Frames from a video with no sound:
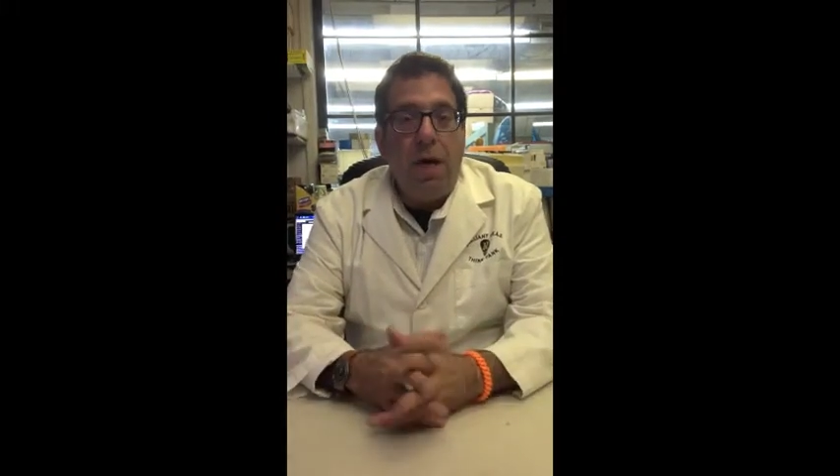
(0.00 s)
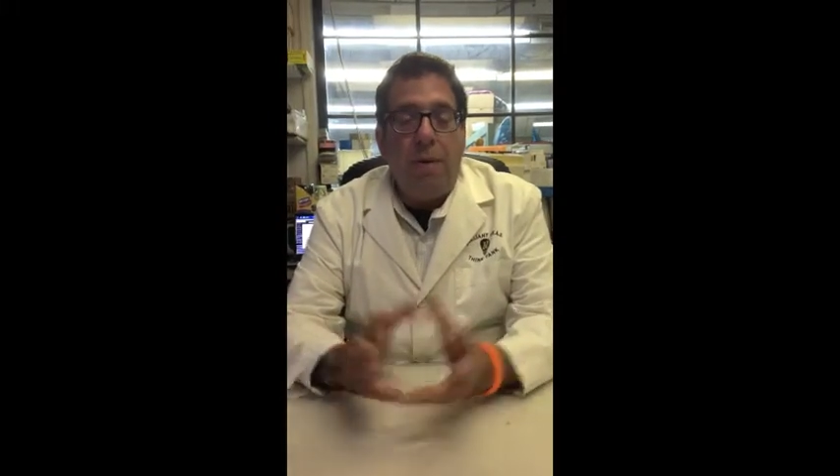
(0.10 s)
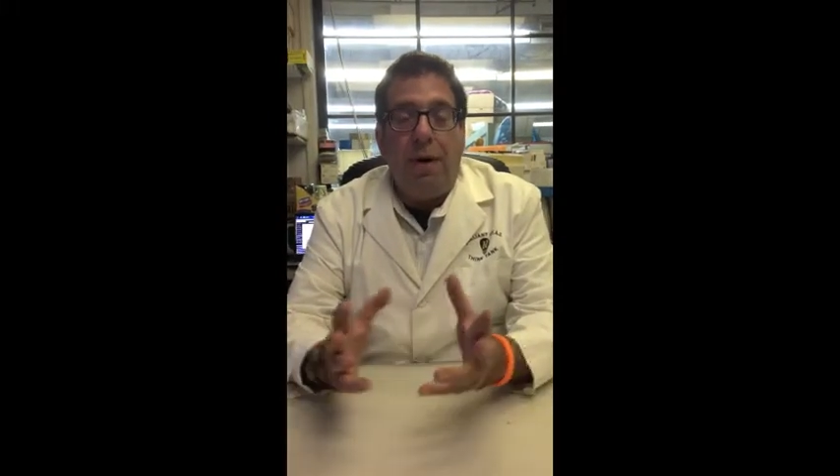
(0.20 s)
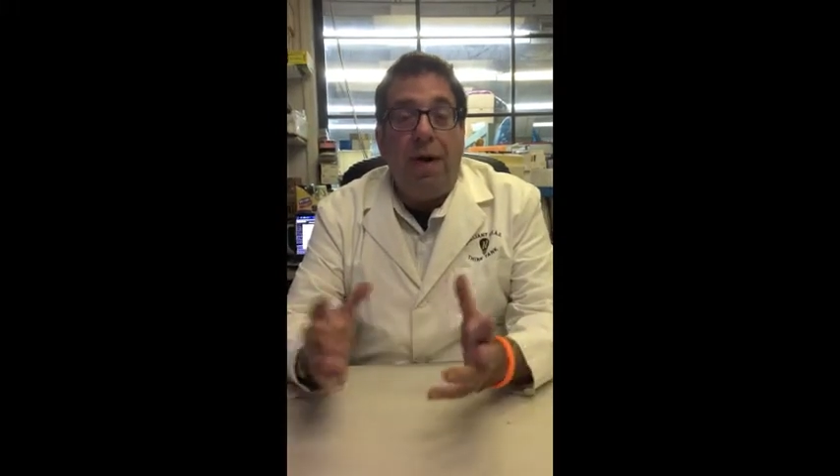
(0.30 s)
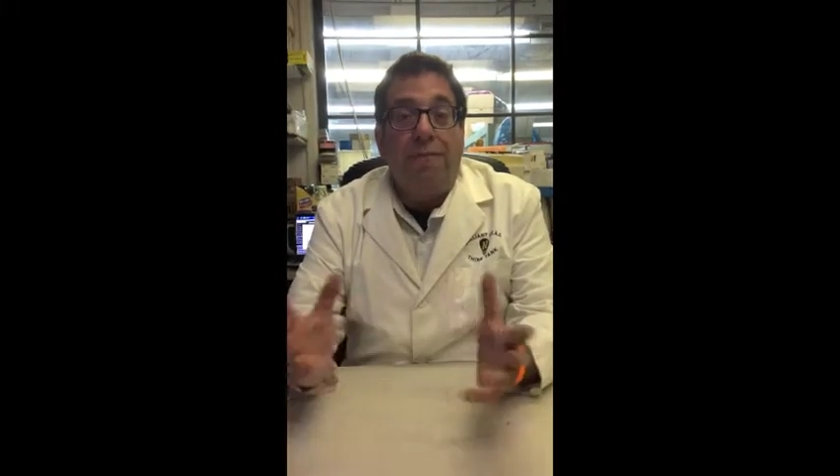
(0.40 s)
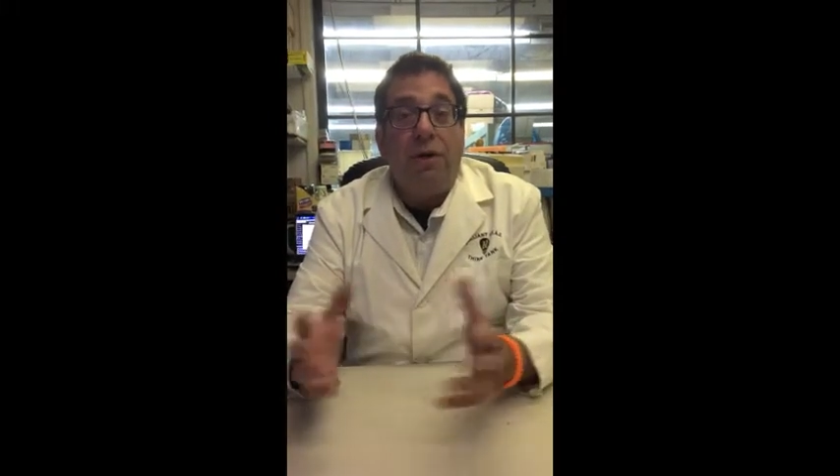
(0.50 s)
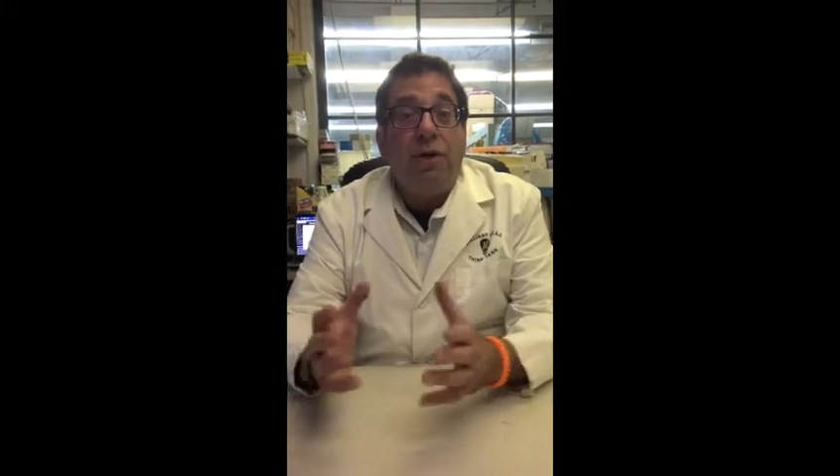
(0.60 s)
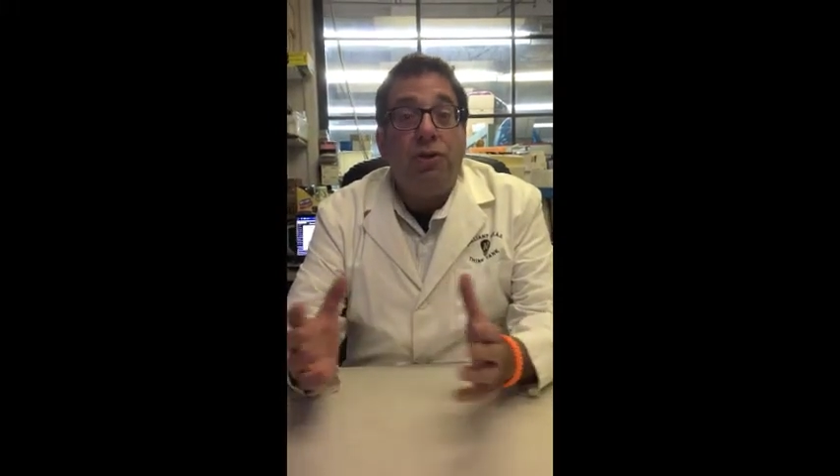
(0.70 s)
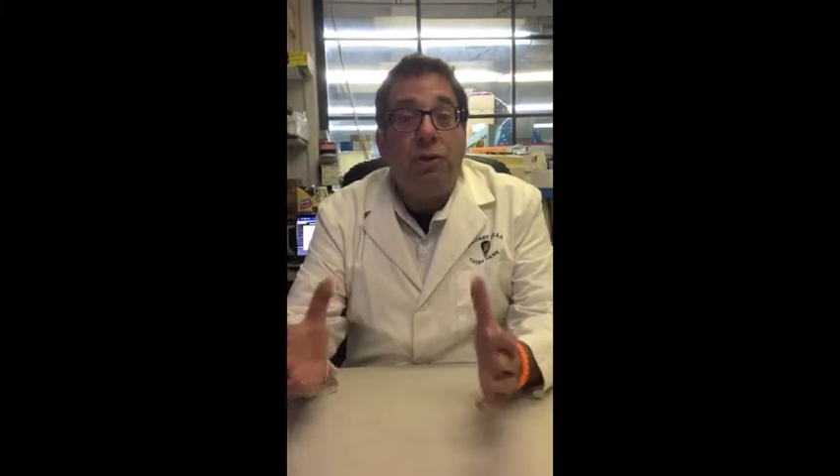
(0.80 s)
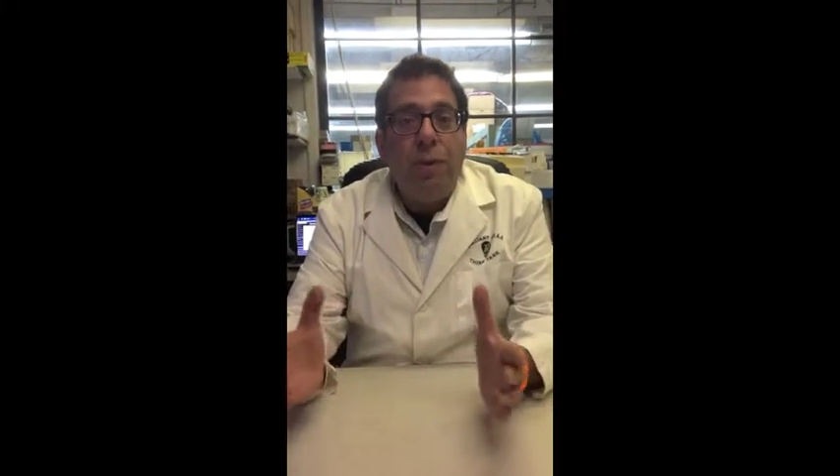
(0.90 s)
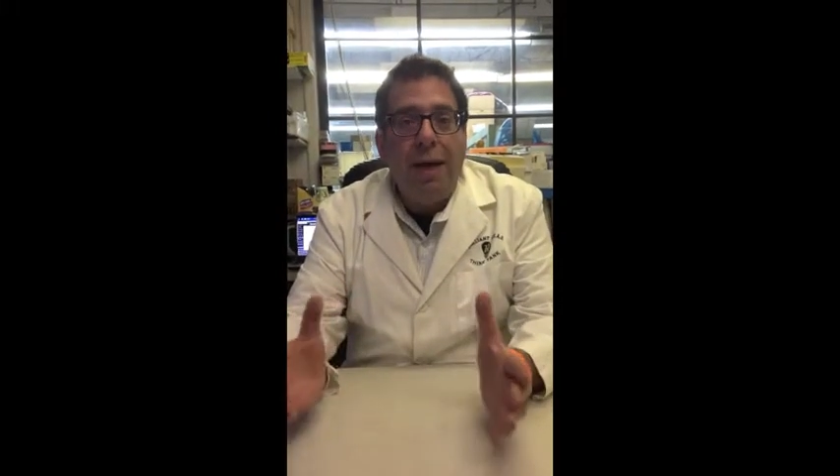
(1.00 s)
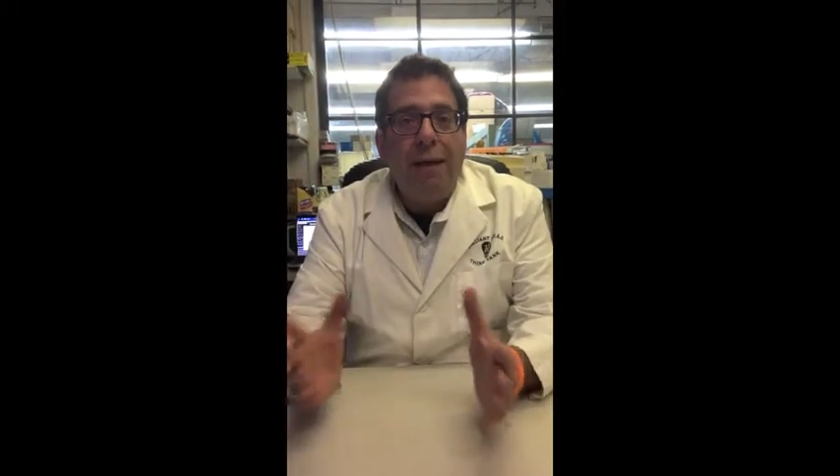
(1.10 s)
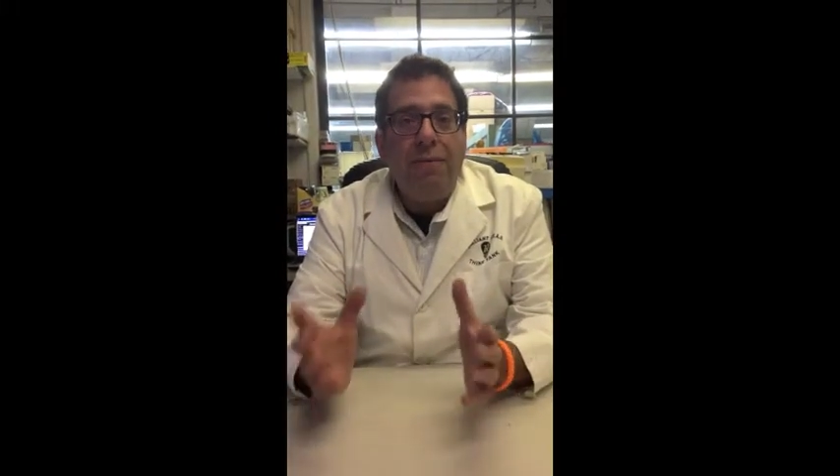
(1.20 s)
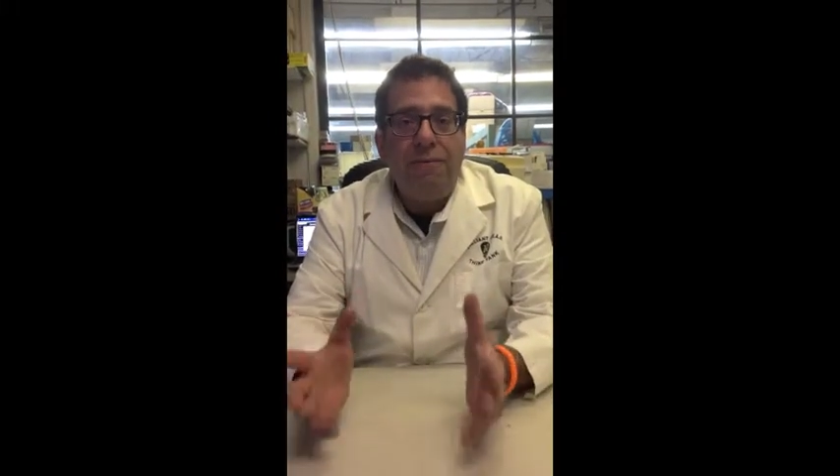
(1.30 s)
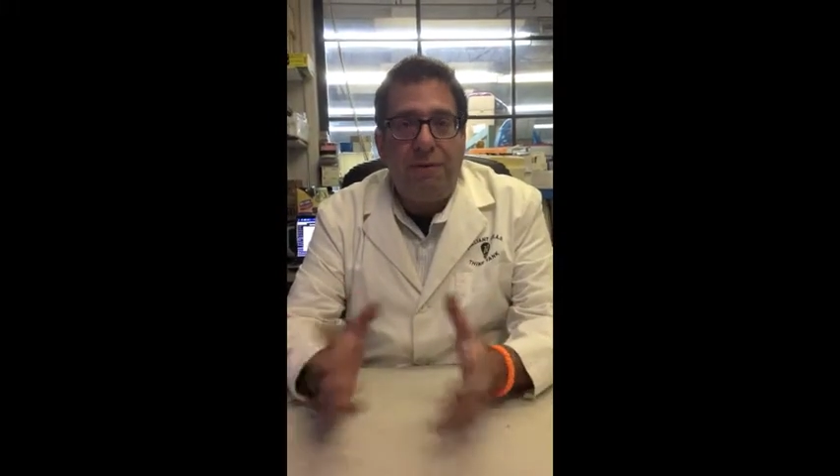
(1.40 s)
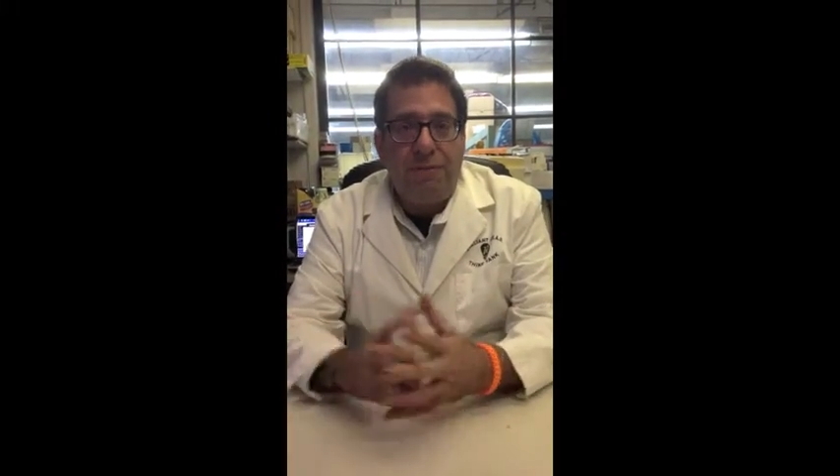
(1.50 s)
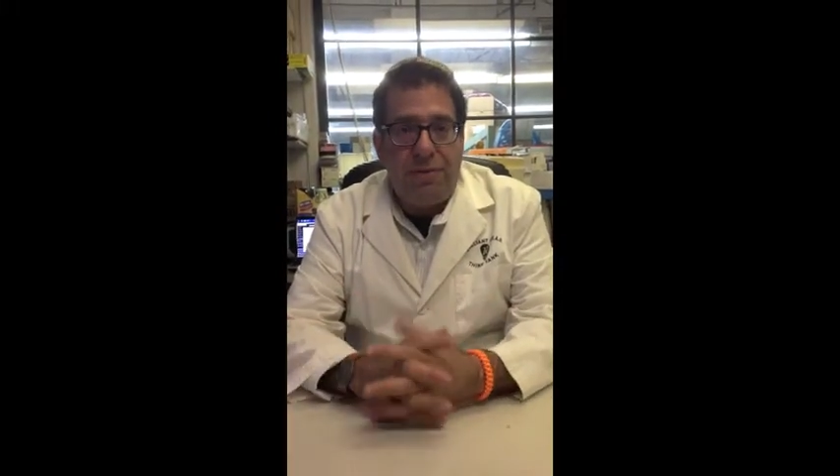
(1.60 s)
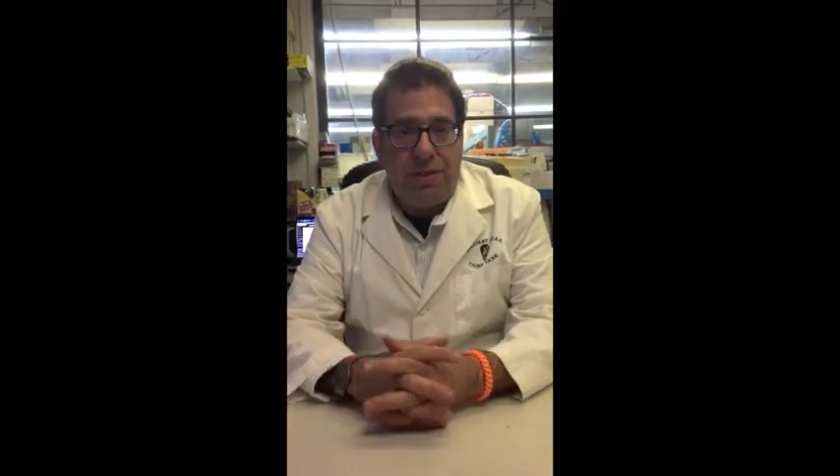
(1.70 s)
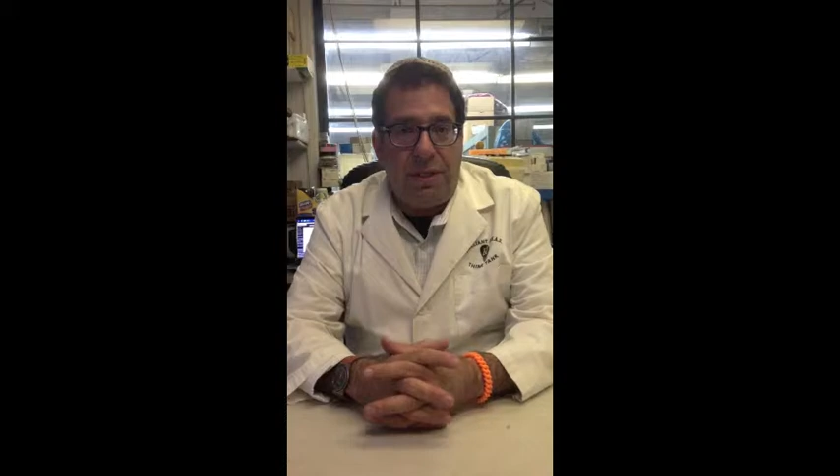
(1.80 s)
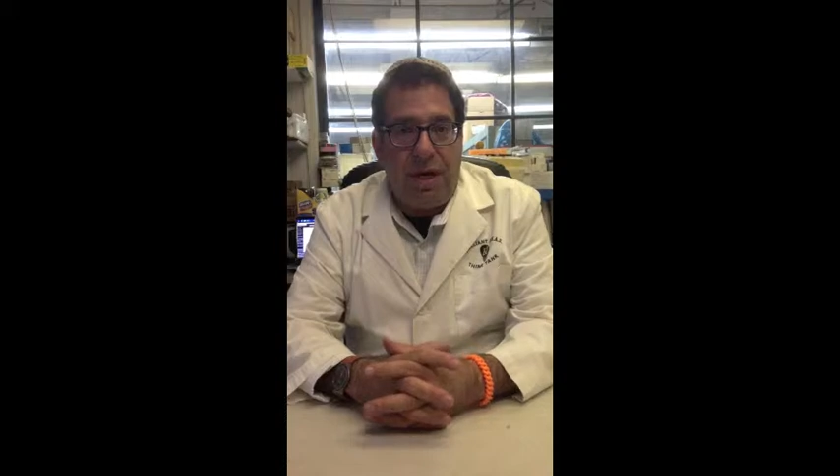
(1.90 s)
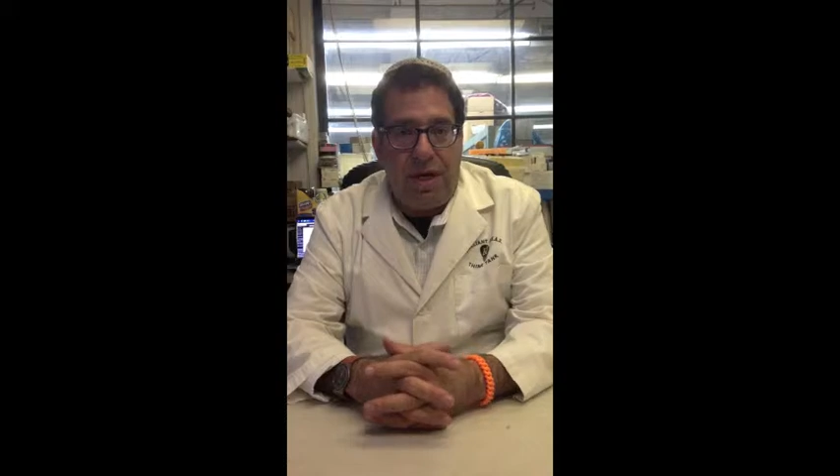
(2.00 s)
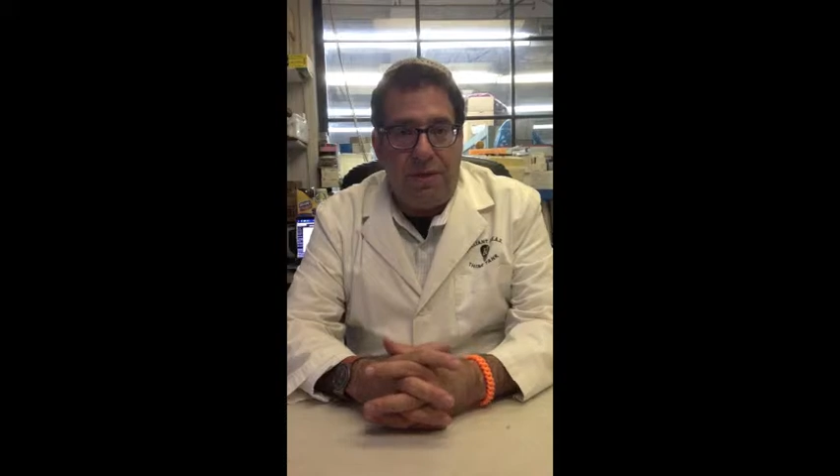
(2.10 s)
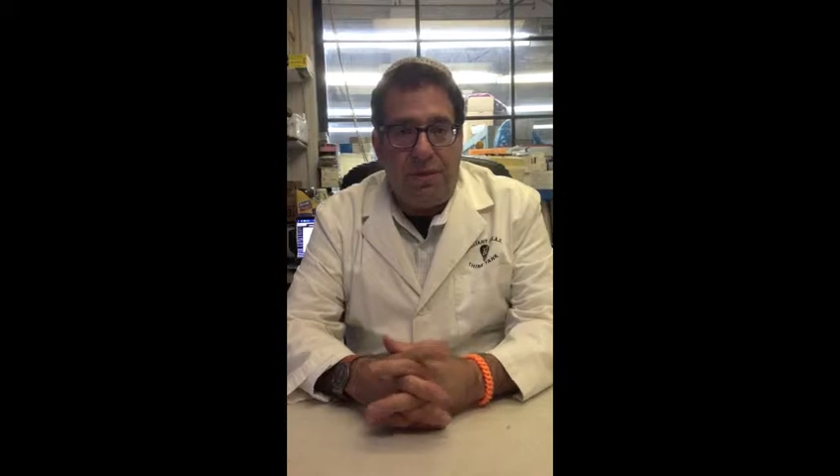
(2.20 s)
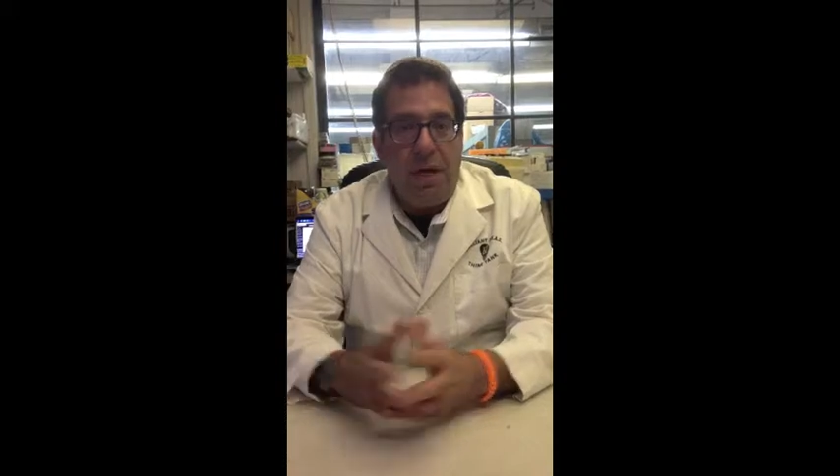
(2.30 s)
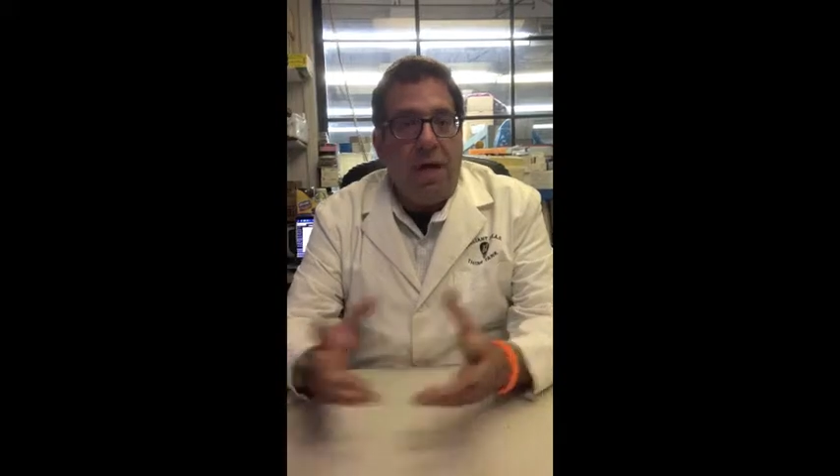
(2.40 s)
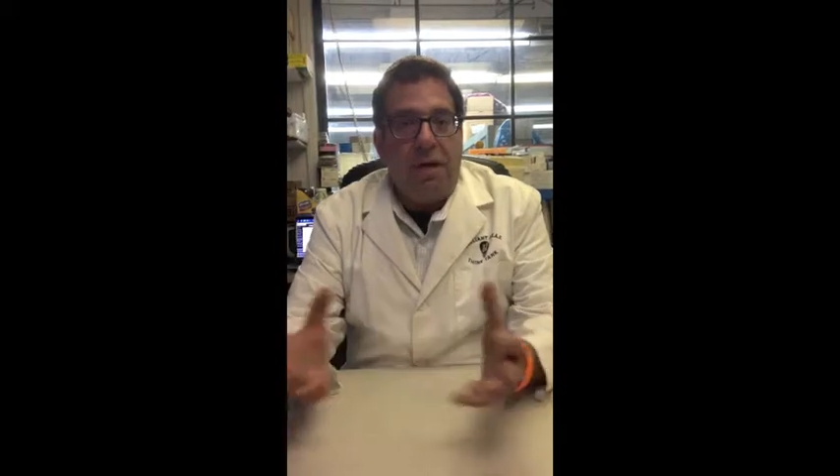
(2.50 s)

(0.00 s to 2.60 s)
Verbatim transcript: We have 12 different styles